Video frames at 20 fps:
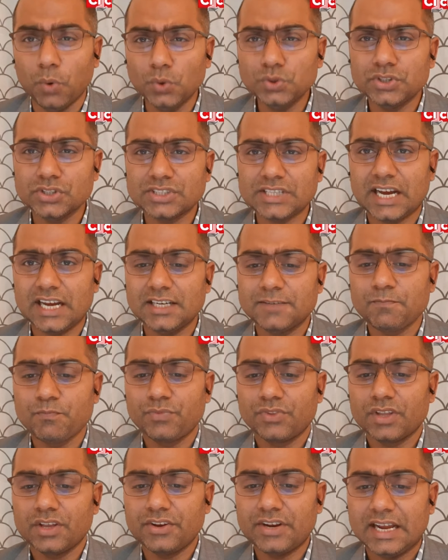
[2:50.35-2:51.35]
both the side
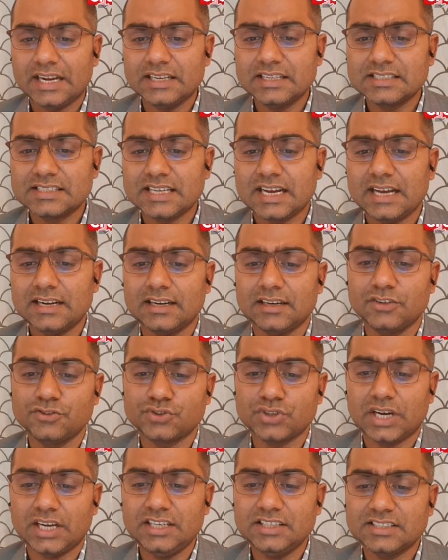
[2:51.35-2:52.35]
Iranian side and
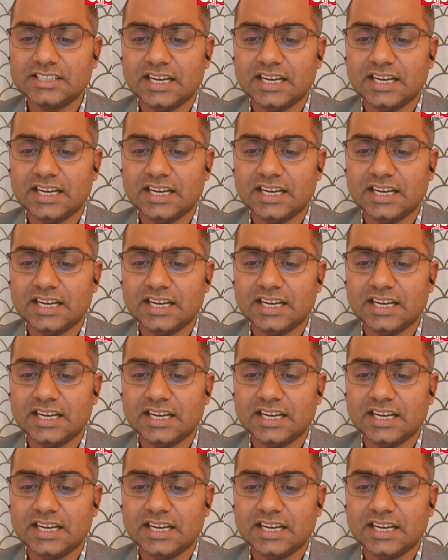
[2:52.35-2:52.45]
Israeli